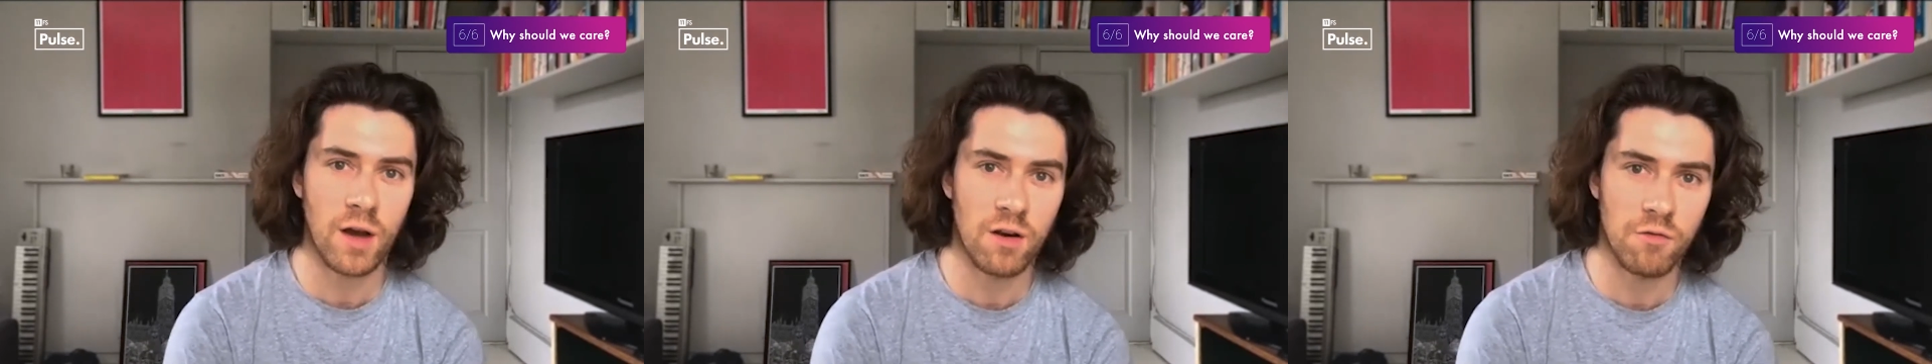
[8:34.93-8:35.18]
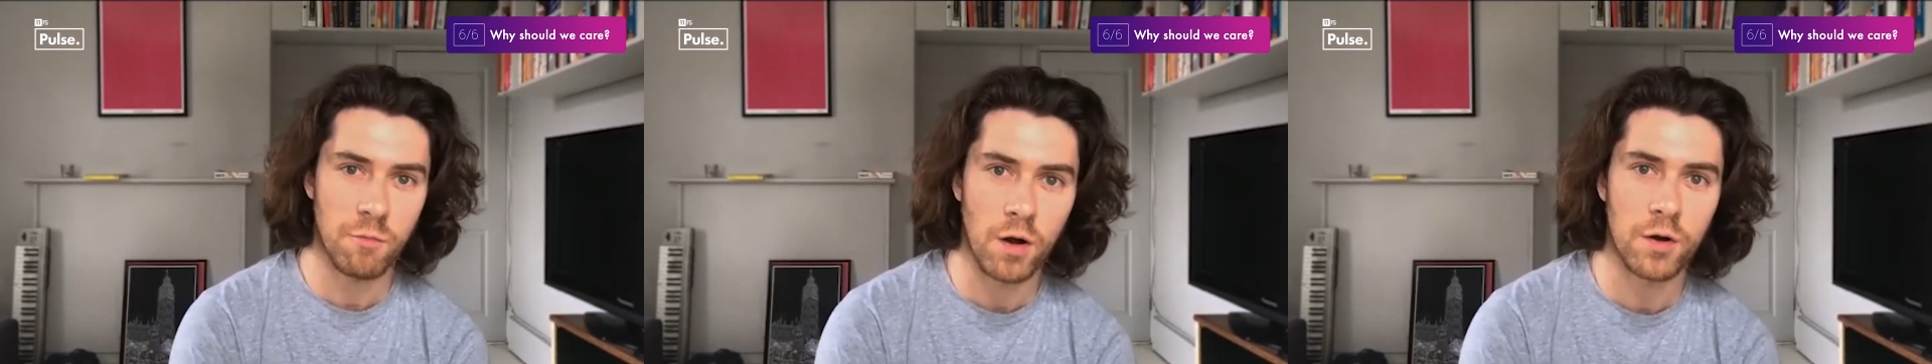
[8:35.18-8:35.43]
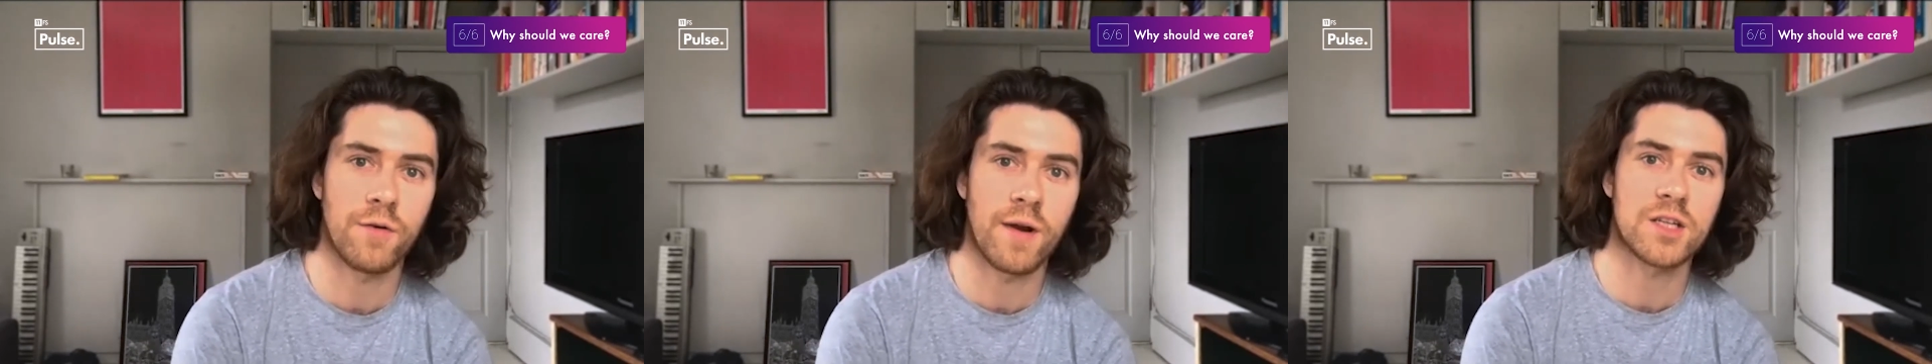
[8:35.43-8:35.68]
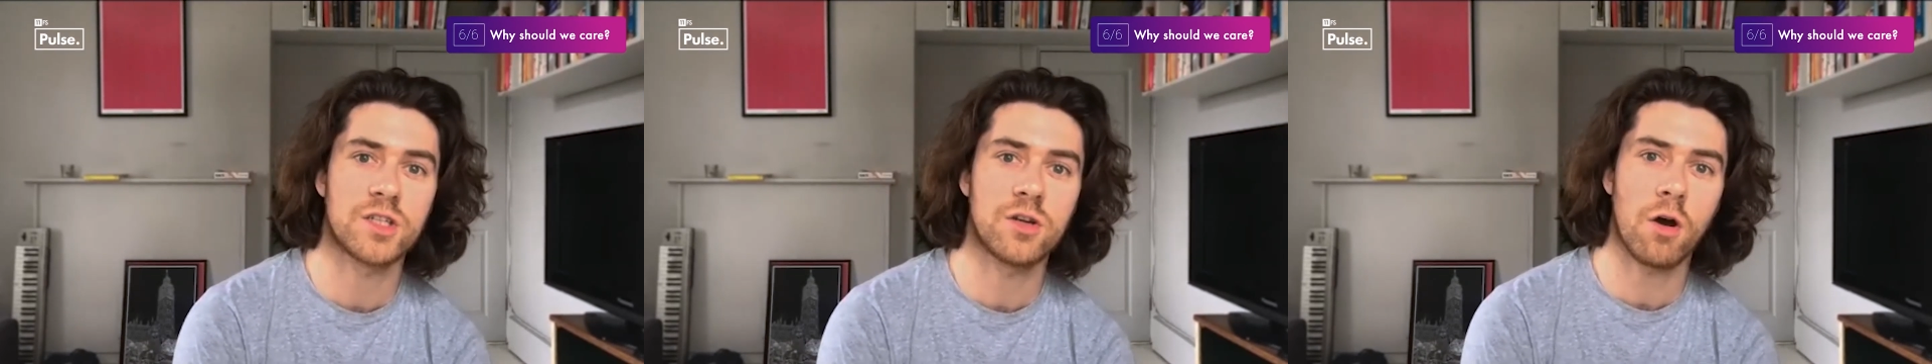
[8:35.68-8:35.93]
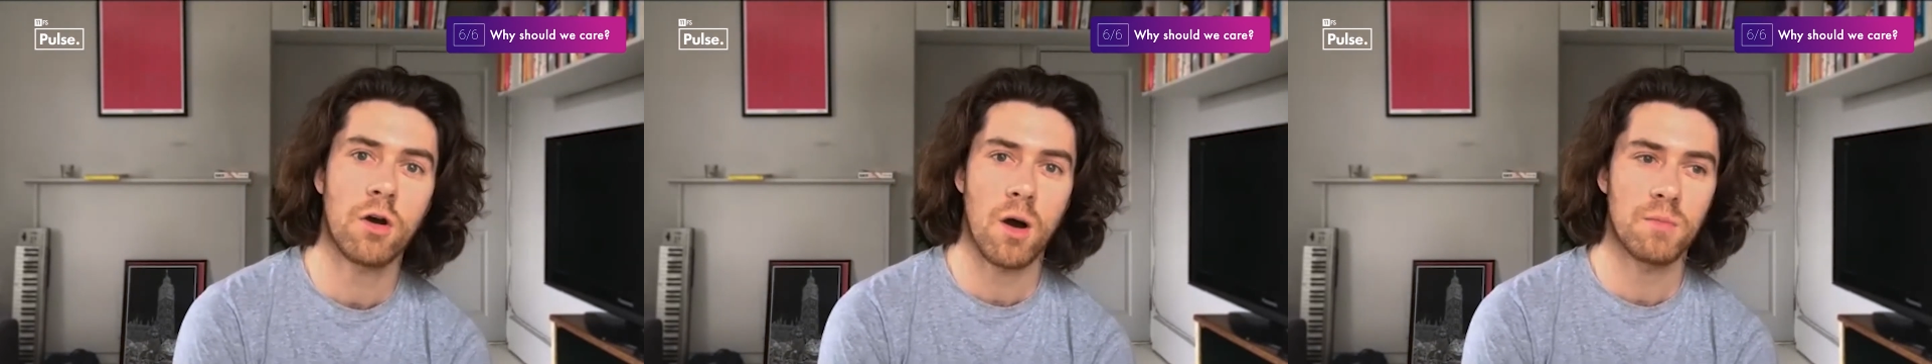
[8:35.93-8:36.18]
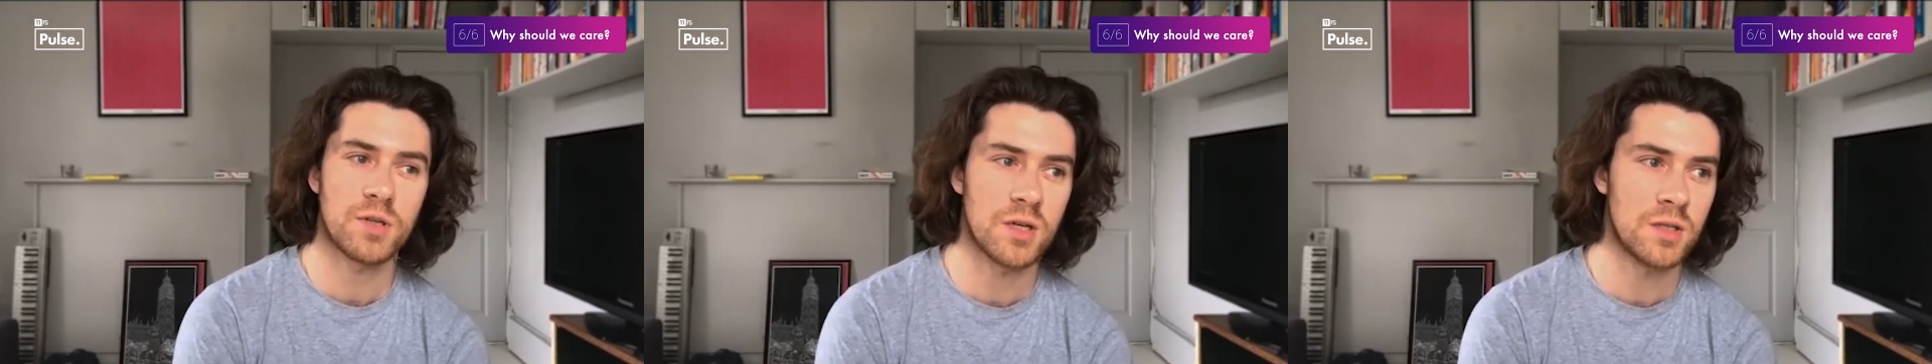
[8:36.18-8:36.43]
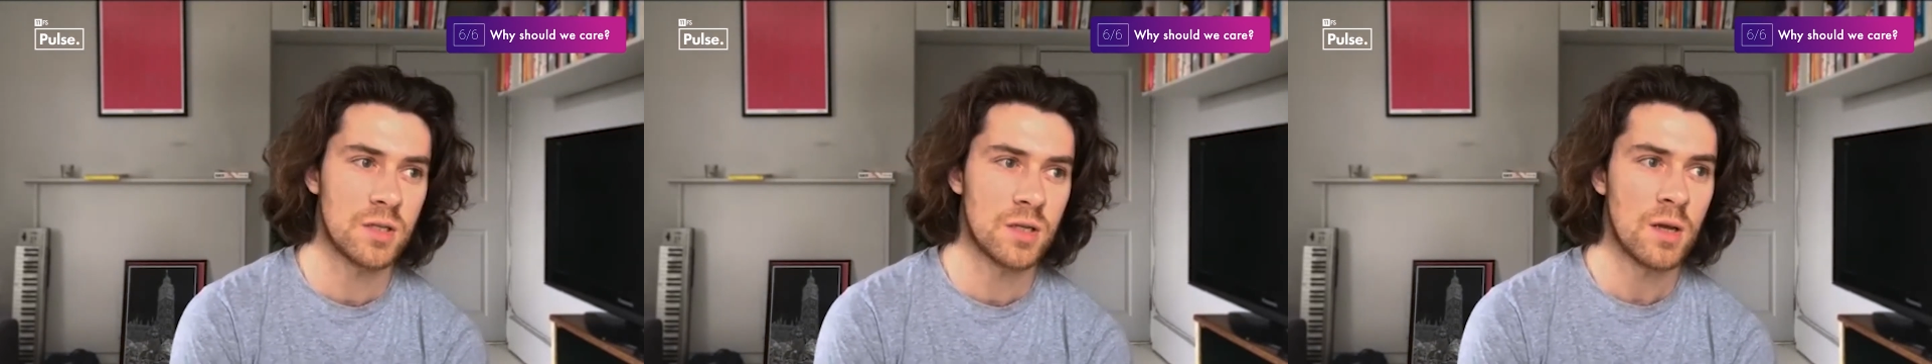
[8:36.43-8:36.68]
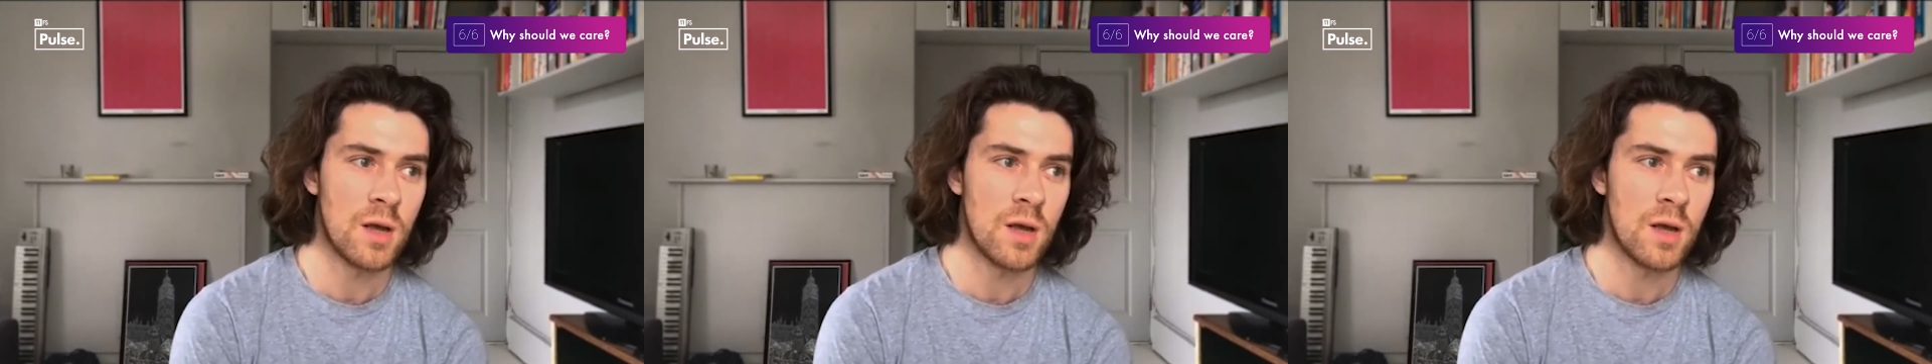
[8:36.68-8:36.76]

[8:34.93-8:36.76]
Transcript: kind of more direct stock options,